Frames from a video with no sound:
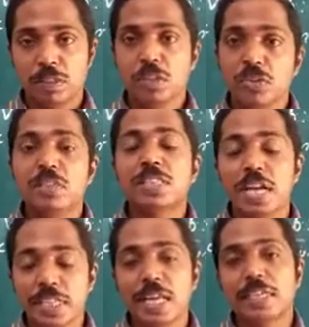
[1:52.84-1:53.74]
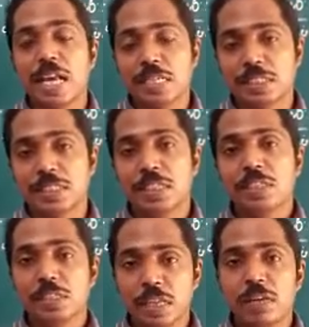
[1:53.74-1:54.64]
You will study that
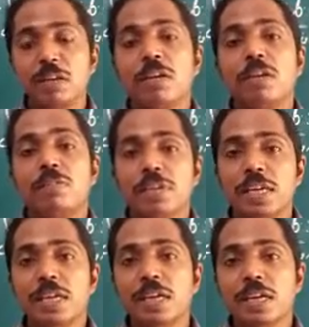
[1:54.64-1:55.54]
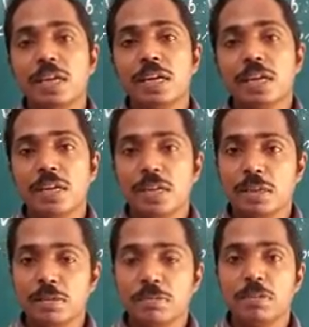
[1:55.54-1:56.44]
class. Then
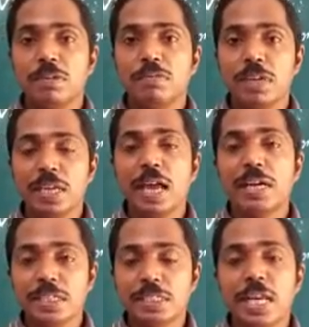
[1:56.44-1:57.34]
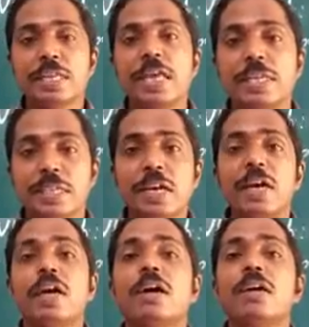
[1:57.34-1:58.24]
we understand
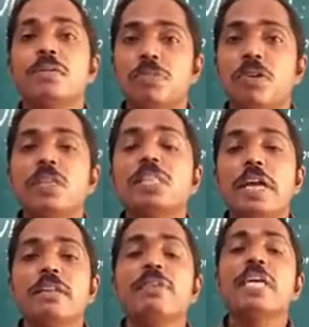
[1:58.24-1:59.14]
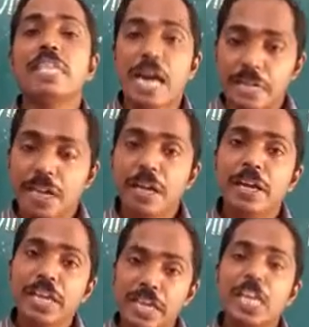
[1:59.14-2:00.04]
that force and weight
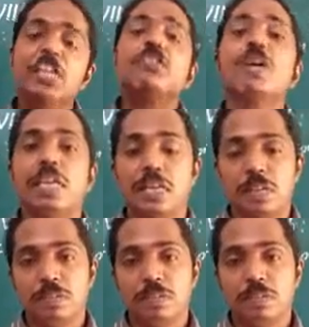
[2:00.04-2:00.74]
are equal.